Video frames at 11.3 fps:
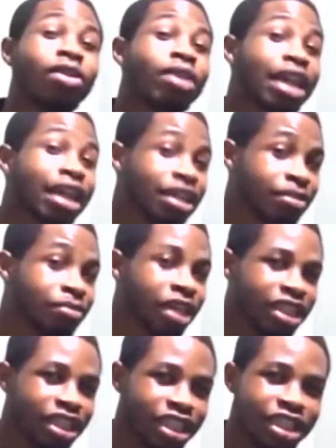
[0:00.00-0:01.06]
let him
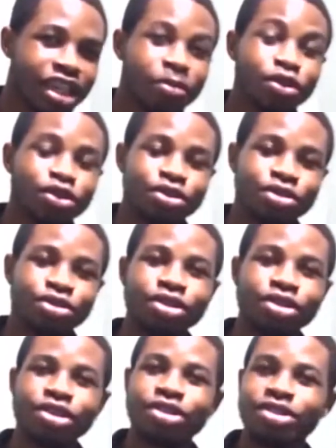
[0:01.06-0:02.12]
mention his name to you
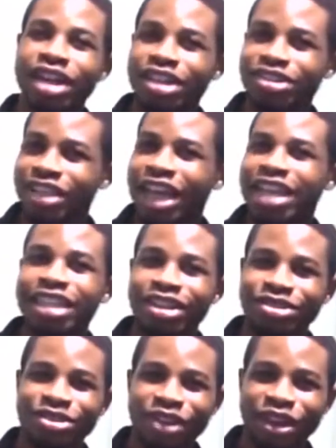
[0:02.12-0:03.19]
so that you guys get
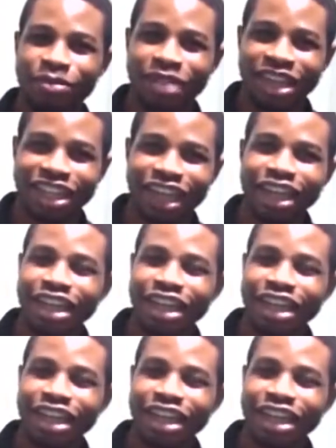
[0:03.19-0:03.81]
to know him better.